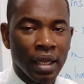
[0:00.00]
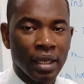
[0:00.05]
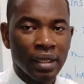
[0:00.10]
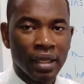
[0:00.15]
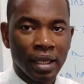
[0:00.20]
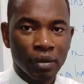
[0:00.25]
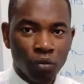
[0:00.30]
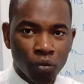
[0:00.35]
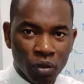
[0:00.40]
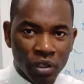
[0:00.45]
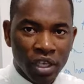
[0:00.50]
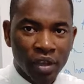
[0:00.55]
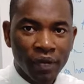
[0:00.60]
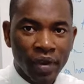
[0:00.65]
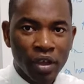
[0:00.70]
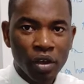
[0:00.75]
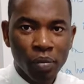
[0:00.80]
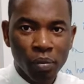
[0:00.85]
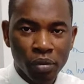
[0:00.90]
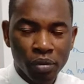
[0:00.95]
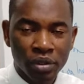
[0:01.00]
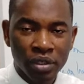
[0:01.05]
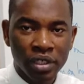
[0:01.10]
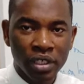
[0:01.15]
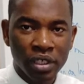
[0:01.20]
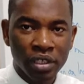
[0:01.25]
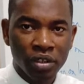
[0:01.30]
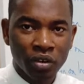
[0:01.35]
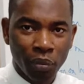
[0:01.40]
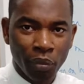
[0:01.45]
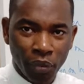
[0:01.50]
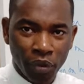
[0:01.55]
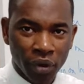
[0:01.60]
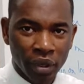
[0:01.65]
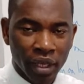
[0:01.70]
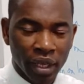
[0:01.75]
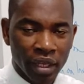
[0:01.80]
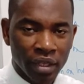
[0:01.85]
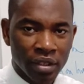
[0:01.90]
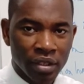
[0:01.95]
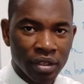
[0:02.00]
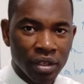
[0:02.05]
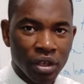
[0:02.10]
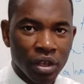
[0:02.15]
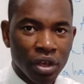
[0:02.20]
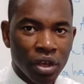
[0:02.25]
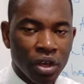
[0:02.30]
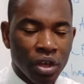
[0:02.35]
and that whatever you put in your pocket